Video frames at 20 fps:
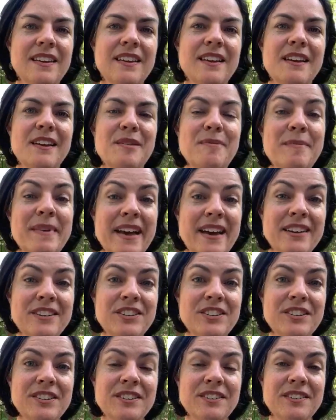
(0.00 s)

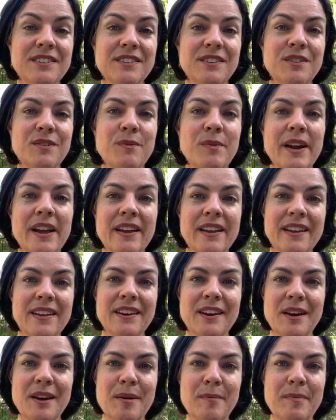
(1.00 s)
Imagine waking
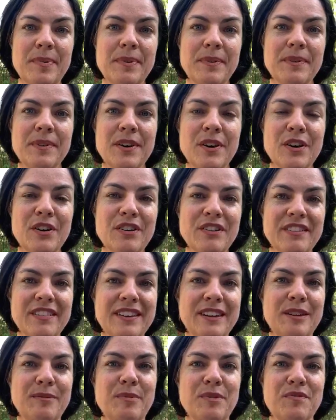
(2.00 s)
up
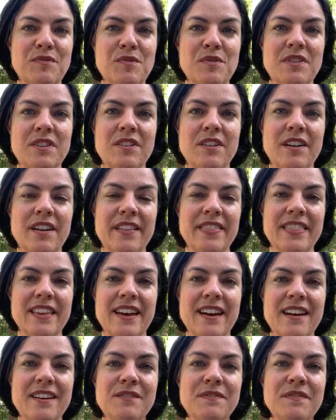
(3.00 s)
early before dawn
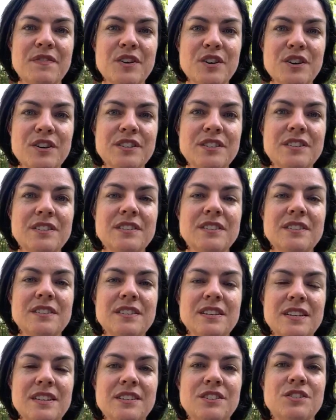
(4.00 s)
that first
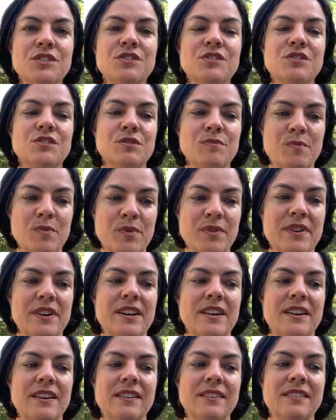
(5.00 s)
Easter
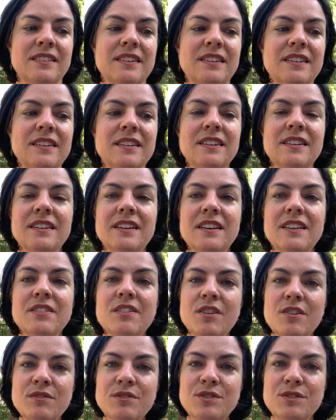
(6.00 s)
morning.
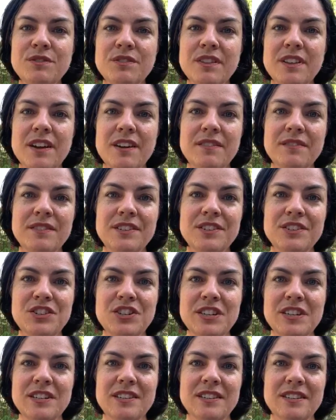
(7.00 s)
Those who loved
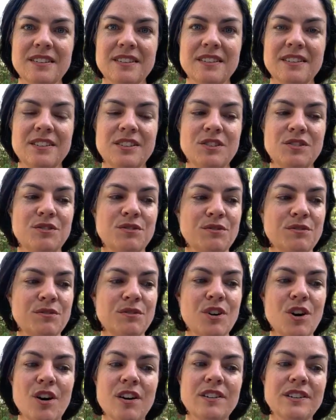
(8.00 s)
Jesus, who
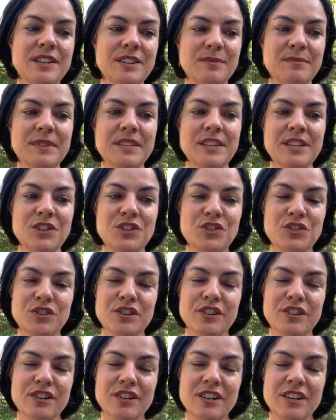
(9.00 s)
called him
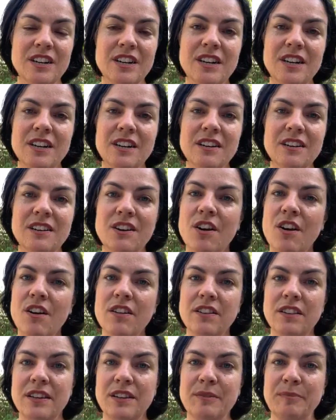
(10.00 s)
teacher, could
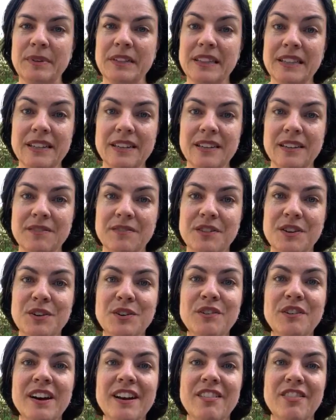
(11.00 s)
hardly believe their
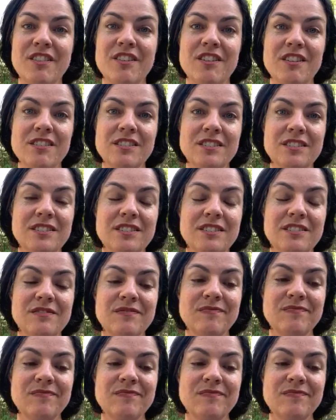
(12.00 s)
great loss.